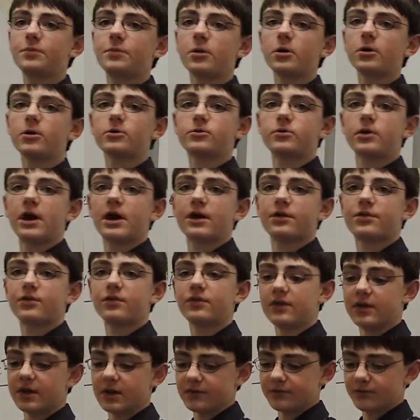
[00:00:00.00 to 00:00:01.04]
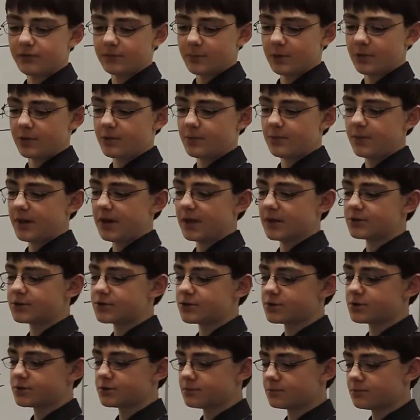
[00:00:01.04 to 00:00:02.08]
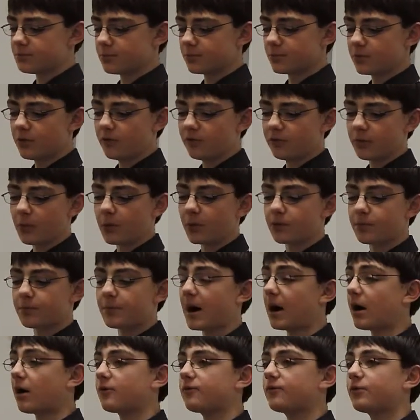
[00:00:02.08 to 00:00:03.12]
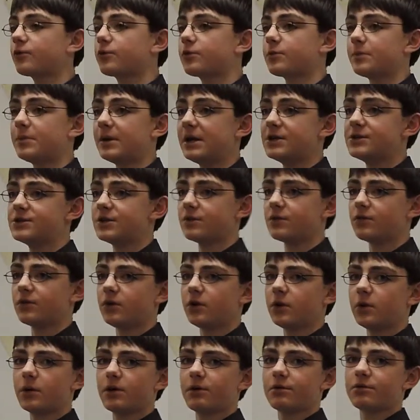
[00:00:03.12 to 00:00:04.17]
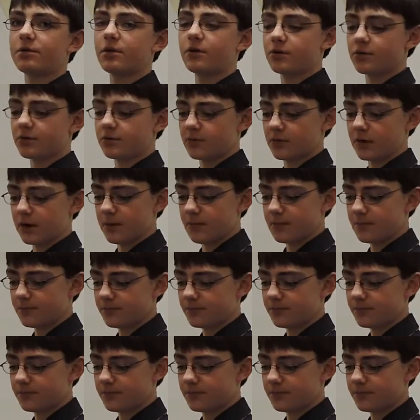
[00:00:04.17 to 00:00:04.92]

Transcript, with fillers: Gettysburg Address, the infamous speech, two of the most powerful speeches in U.S. history.